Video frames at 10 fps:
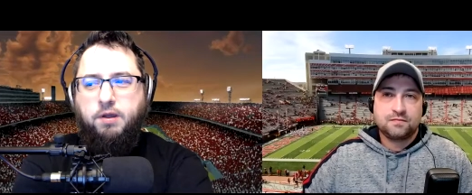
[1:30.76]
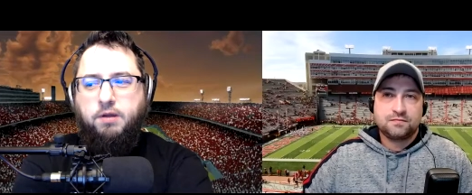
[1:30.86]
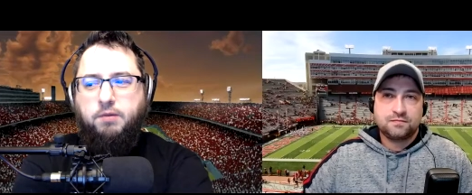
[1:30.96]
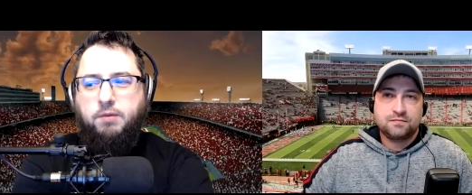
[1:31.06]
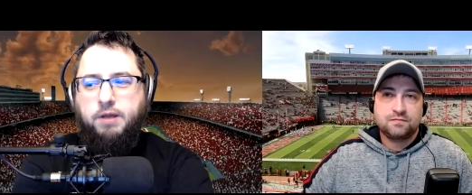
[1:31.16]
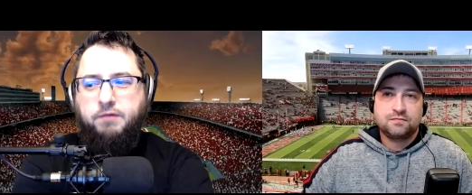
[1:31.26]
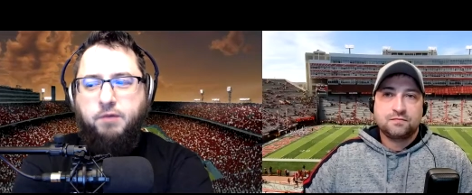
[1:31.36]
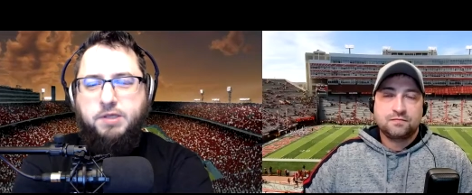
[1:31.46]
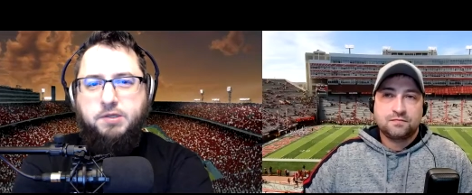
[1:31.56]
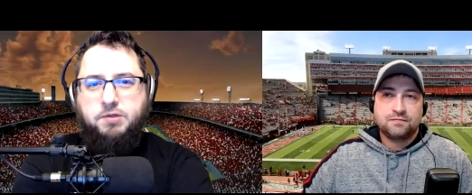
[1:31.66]
Speaker 1: we're gonna have to wait
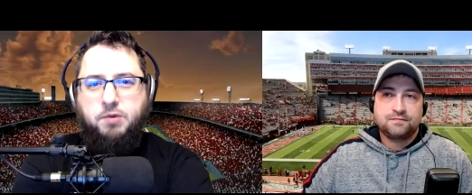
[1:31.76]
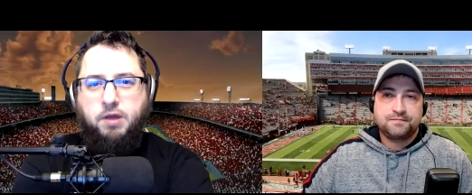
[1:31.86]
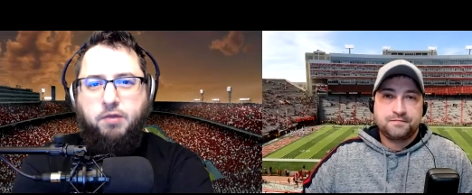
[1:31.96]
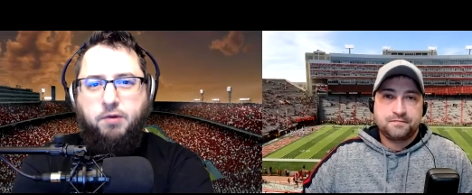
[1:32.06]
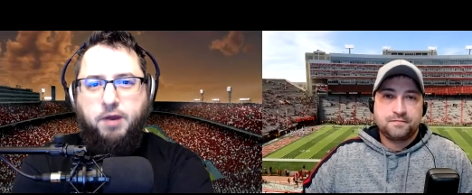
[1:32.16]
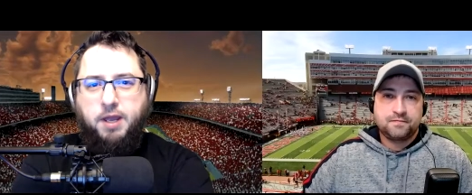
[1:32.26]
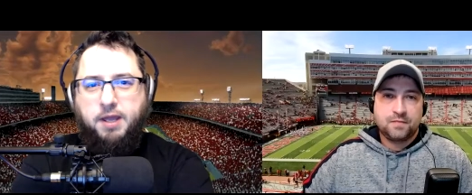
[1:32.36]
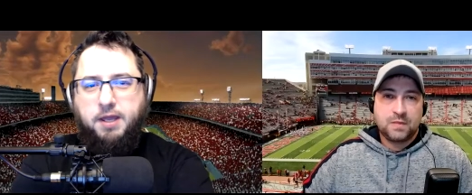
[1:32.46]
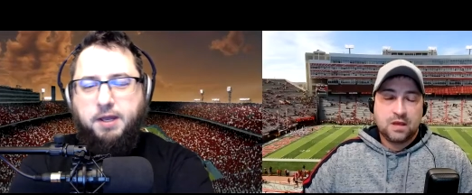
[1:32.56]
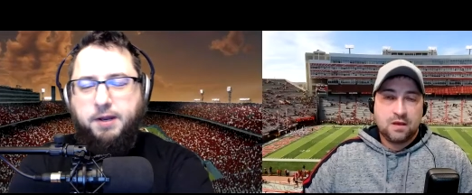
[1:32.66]
till twenty three,
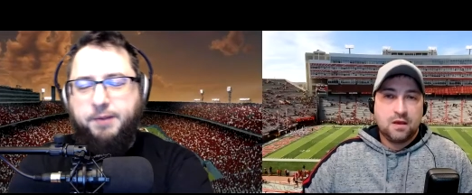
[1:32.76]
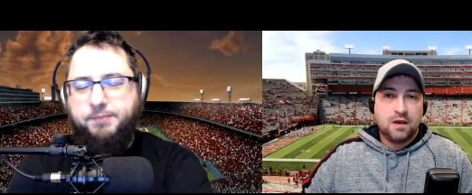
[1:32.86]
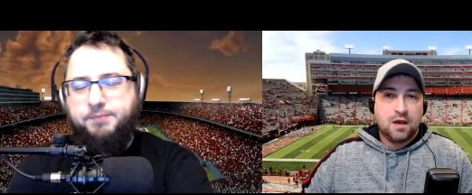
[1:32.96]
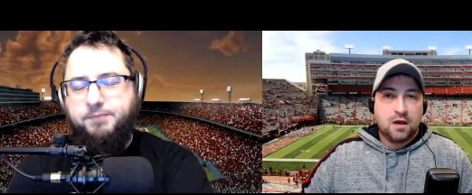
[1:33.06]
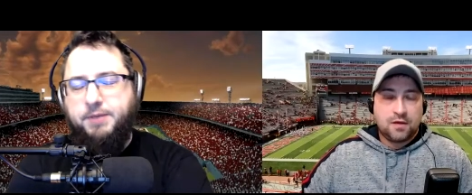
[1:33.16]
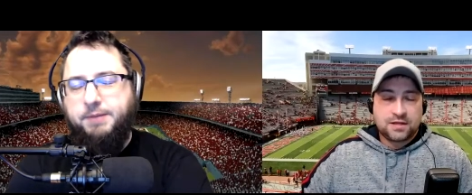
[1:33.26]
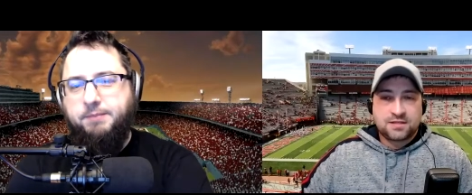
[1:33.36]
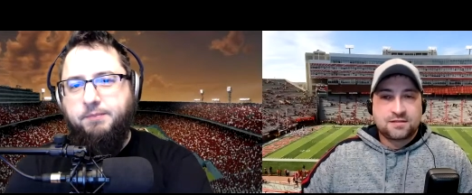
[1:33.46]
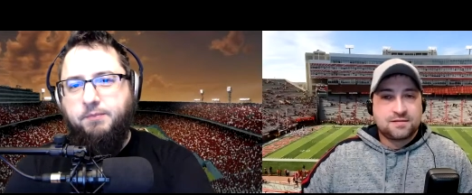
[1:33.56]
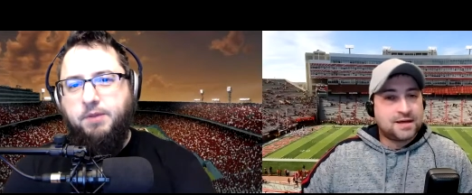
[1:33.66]
you know.
Speaker 2: But
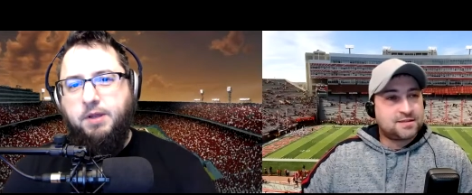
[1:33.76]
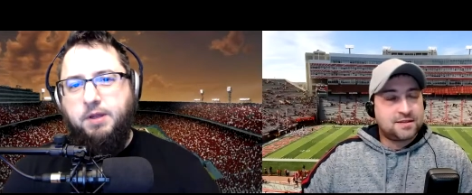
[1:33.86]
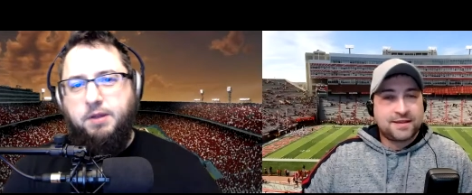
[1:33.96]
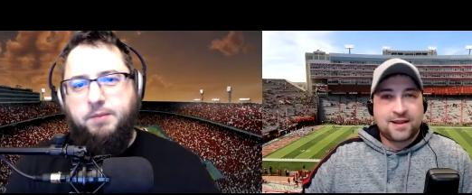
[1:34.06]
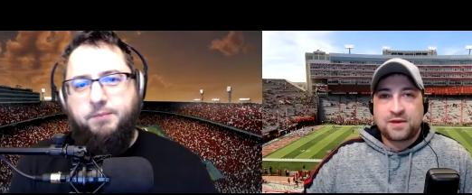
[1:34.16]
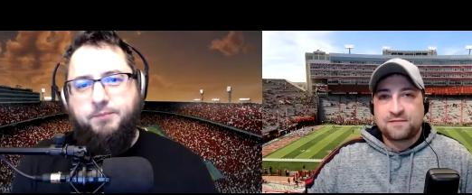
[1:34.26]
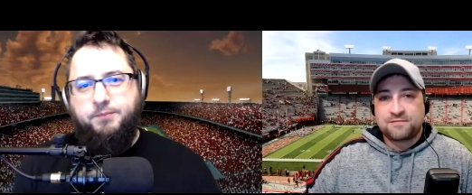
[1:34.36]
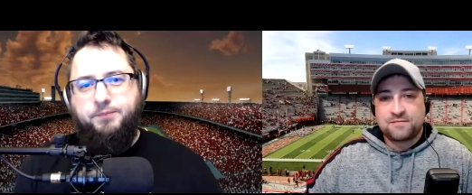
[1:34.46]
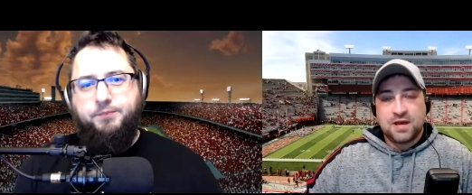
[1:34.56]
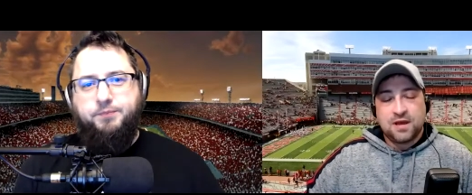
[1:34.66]
that's that's the thing.
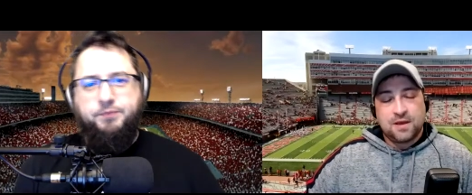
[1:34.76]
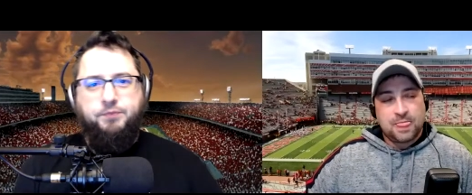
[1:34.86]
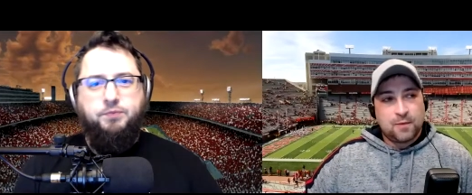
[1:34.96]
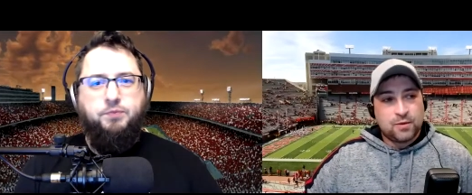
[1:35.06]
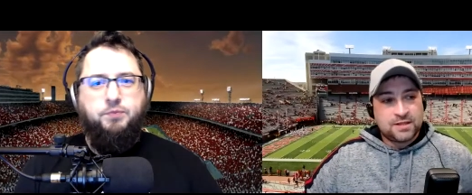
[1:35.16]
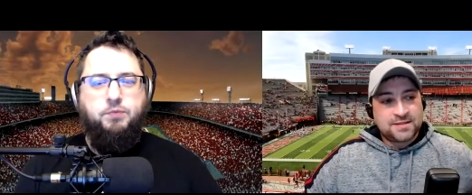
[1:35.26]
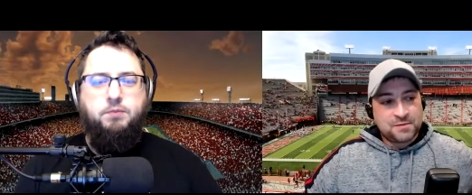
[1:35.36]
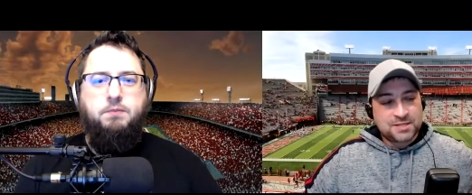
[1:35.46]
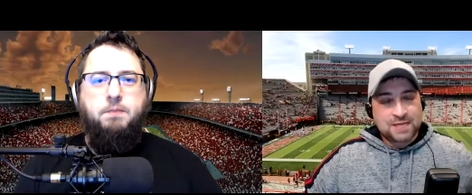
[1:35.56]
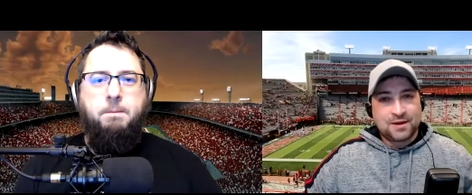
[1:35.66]
Everybody when the
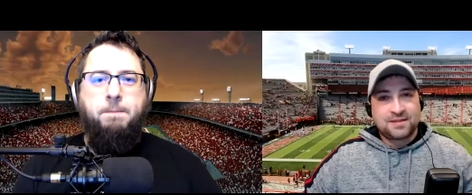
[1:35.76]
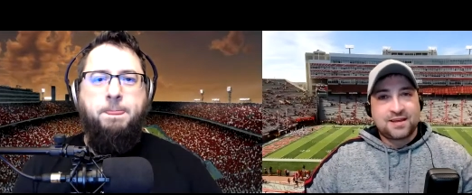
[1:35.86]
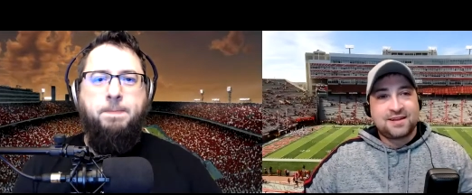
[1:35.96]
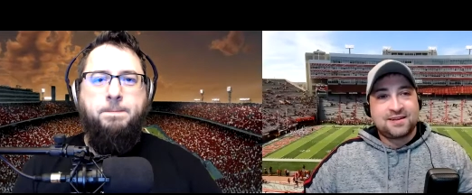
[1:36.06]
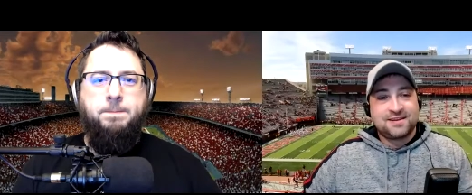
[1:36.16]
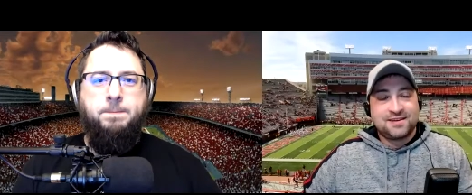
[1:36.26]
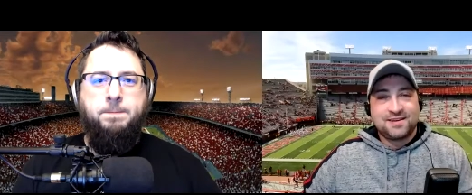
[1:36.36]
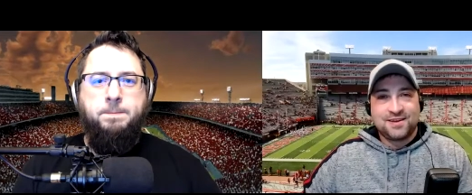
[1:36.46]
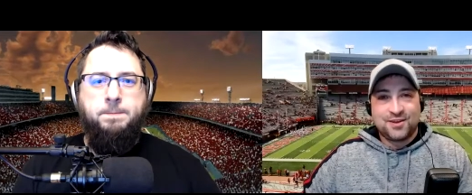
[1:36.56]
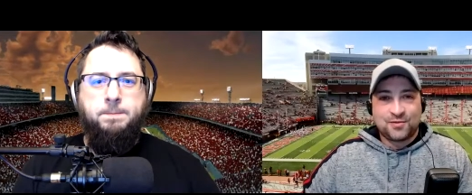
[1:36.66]
statements came out that
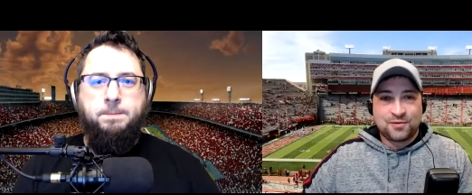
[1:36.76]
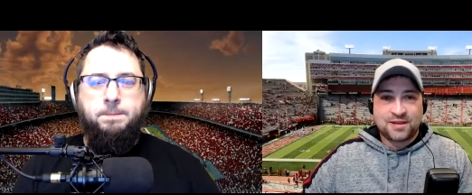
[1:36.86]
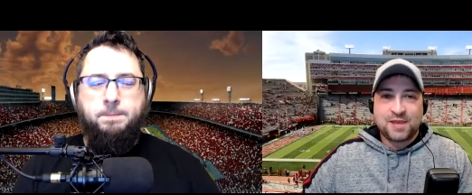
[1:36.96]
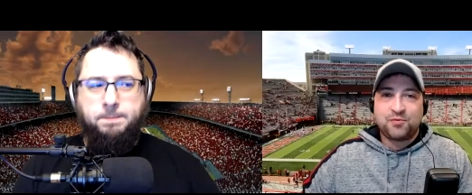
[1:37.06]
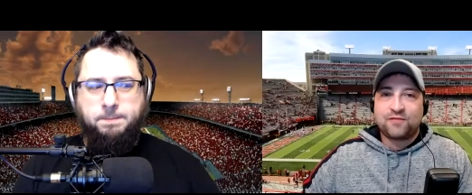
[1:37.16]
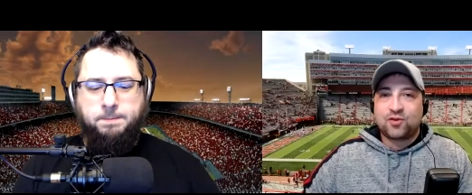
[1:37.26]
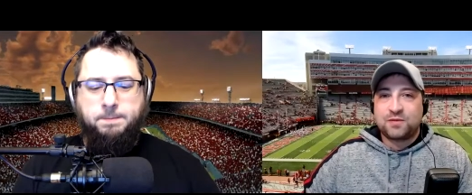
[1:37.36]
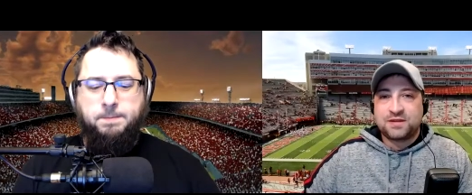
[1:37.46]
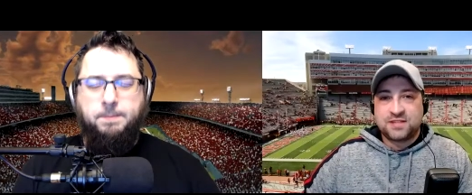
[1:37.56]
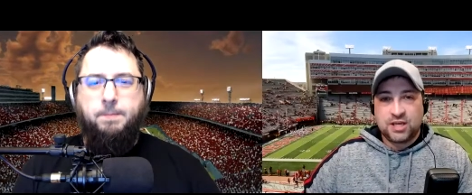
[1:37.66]
you know we'll keep you
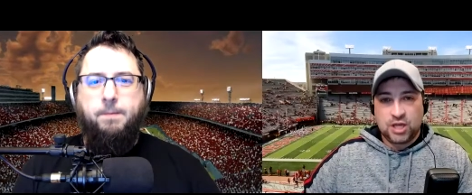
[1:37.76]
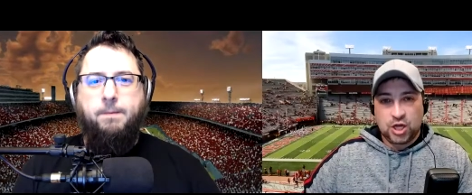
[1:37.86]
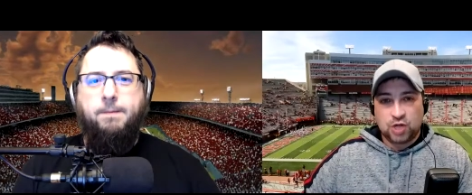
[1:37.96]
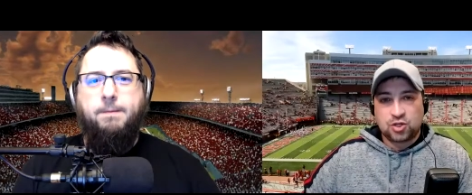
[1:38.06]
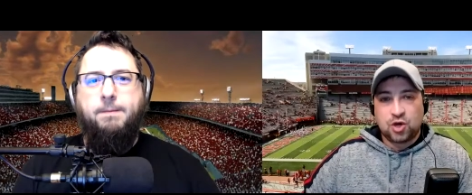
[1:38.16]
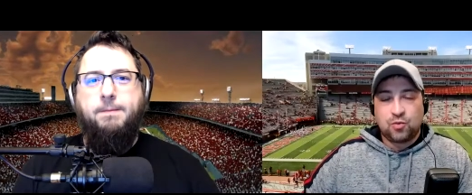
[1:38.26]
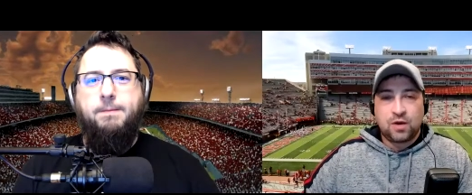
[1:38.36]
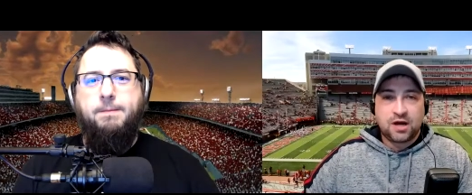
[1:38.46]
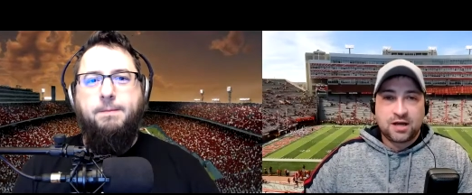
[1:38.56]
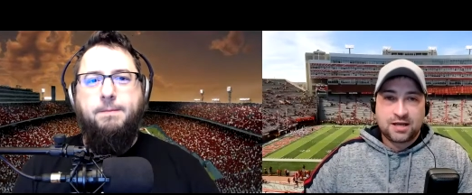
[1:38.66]
informed as the years go
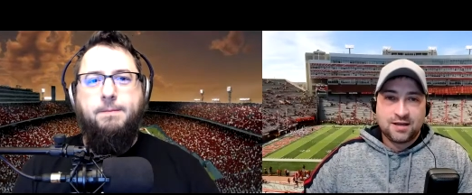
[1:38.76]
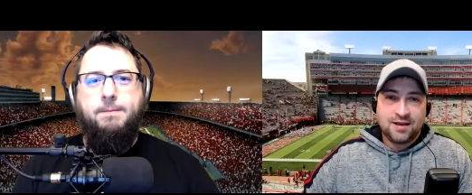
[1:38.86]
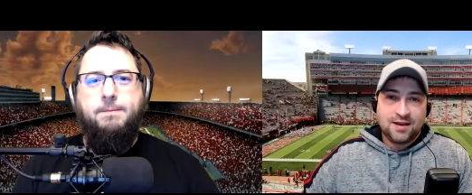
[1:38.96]
on,